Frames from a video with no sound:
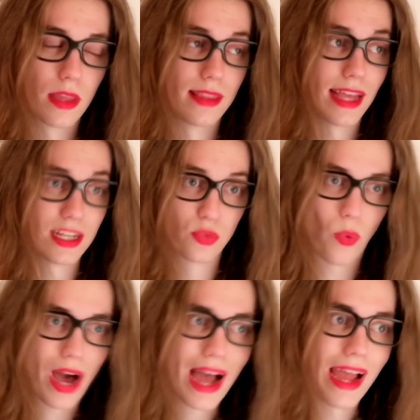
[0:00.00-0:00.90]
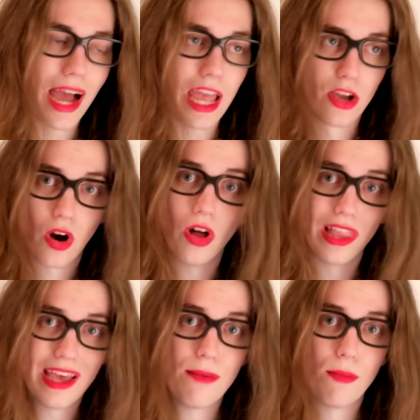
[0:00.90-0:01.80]
And that is why I call
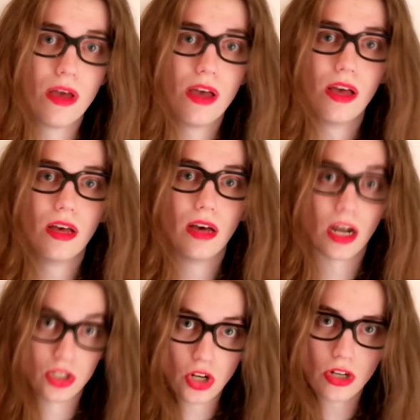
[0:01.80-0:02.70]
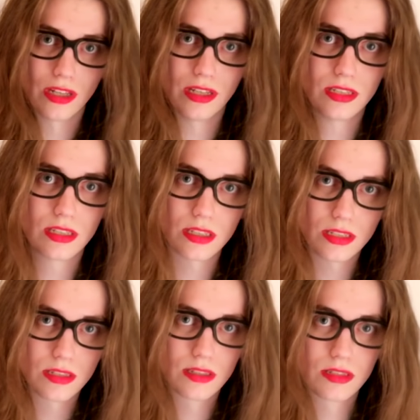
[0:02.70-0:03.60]
him a journalist.
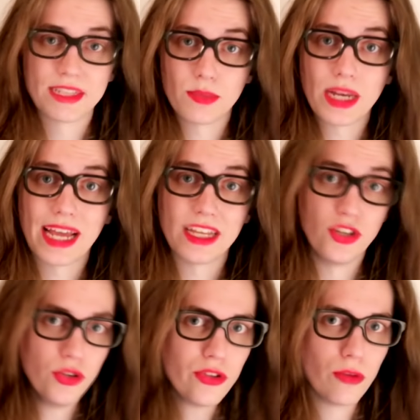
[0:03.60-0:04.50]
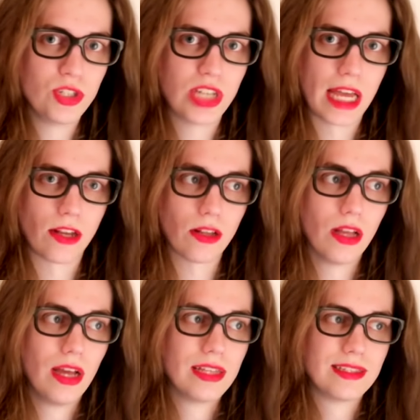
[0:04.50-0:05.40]
If someone had a YouTube channel
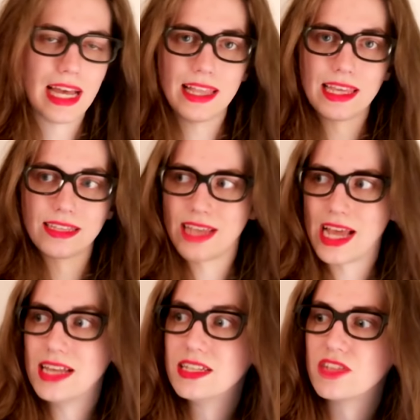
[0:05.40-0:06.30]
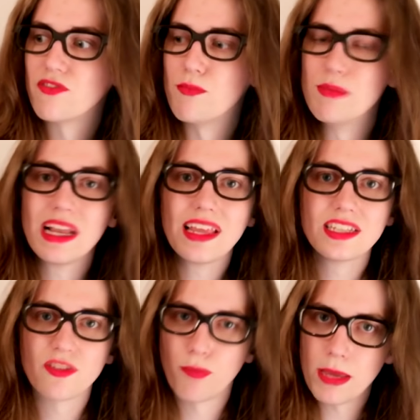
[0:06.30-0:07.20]
telling tens of
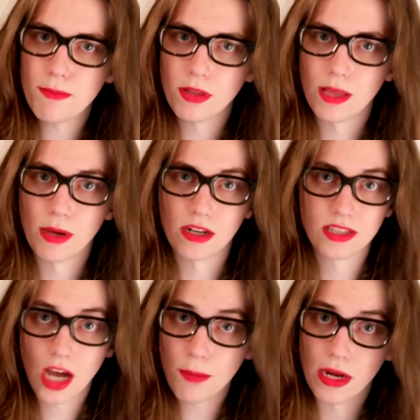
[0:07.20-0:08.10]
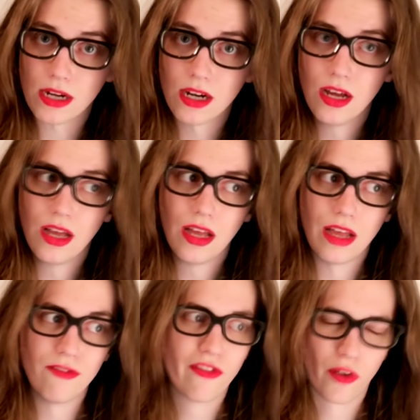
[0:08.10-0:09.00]
millions of people about a topic,
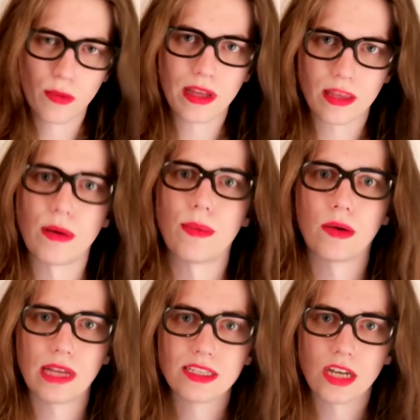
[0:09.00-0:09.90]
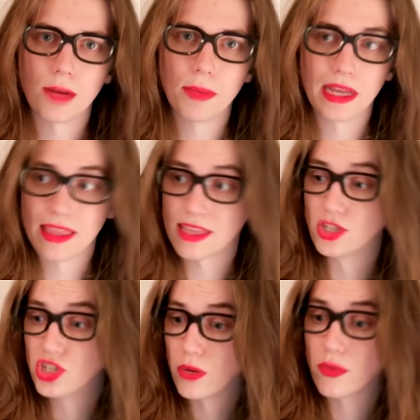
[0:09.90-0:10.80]
informing them about that topic and then
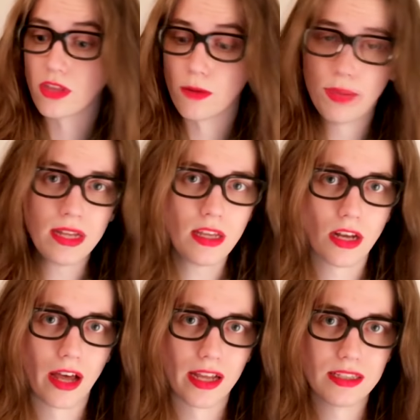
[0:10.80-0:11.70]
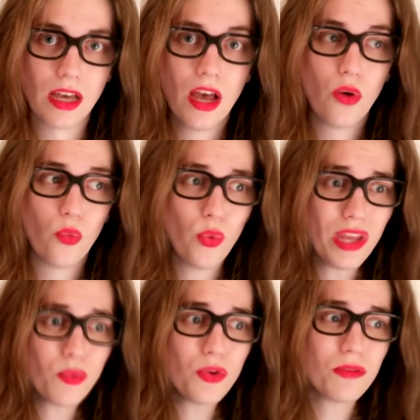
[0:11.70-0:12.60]
sharing their opinion on it,
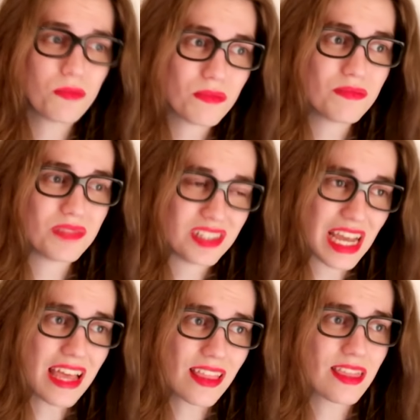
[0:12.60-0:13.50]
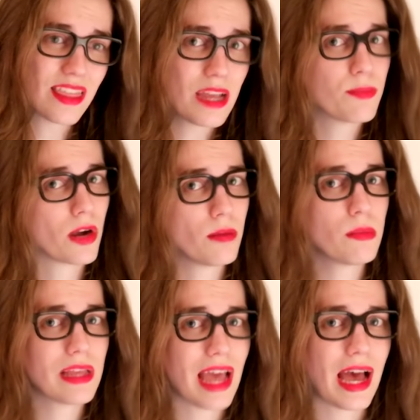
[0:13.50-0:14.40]
we would say that they
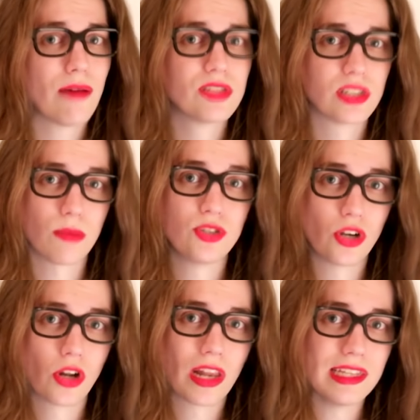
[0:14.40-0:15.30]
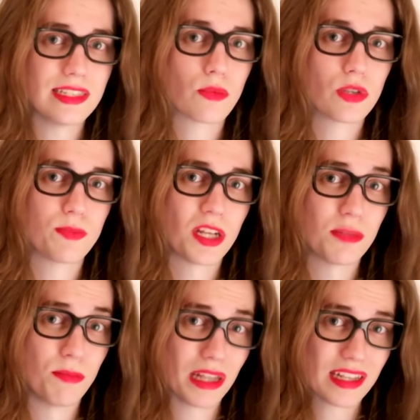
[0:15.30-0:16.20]
probably have some journalistic
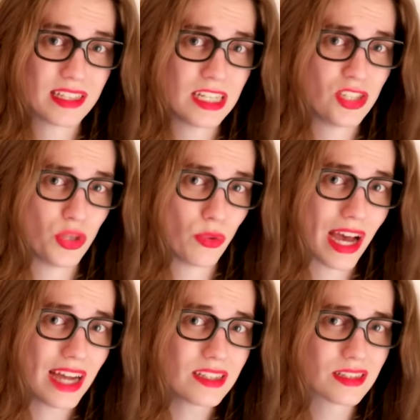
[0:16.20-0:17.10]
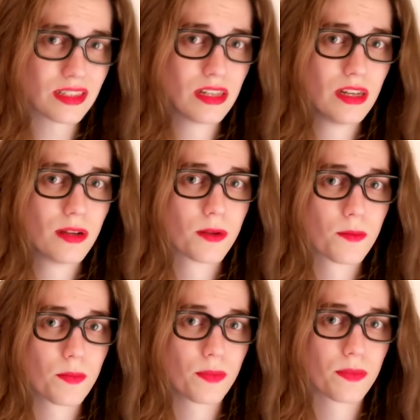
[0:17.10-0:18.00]
responsibility to that.
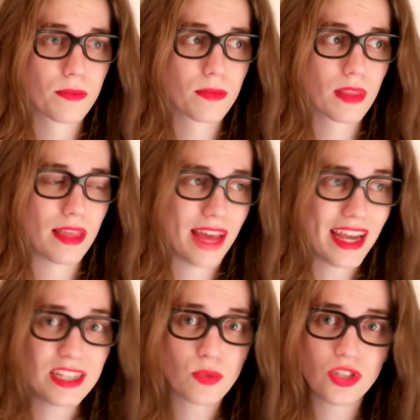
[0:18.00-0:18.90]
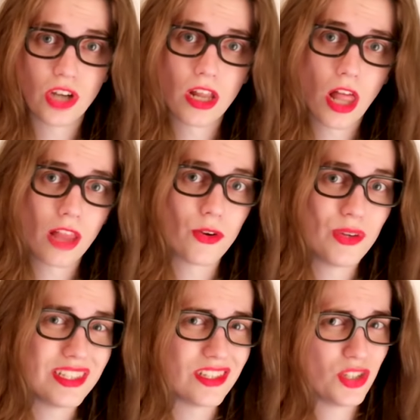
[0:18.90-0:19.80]
And that is what John Oliver
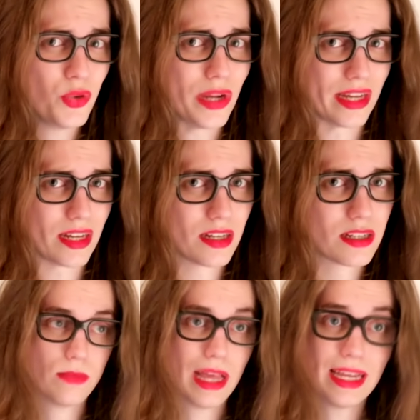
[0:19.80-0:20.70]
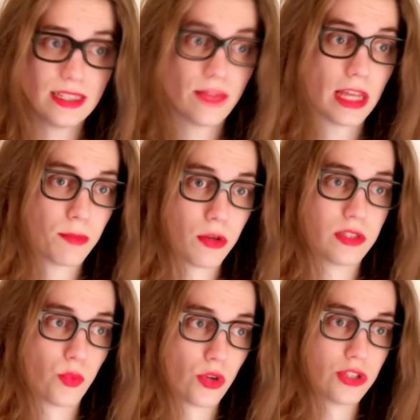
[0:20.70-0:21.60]
is doing. And if that
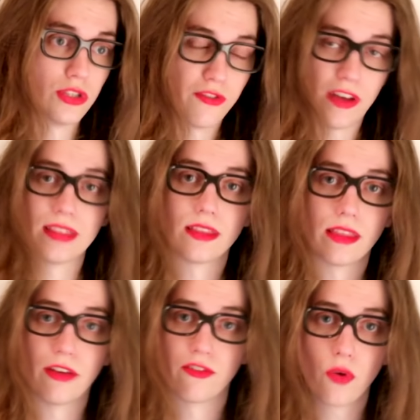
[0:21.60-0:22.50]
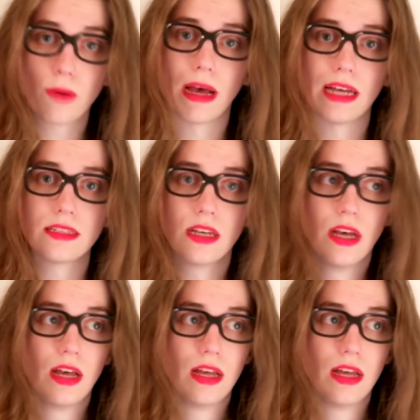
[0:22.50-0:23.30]
person were to defend their format,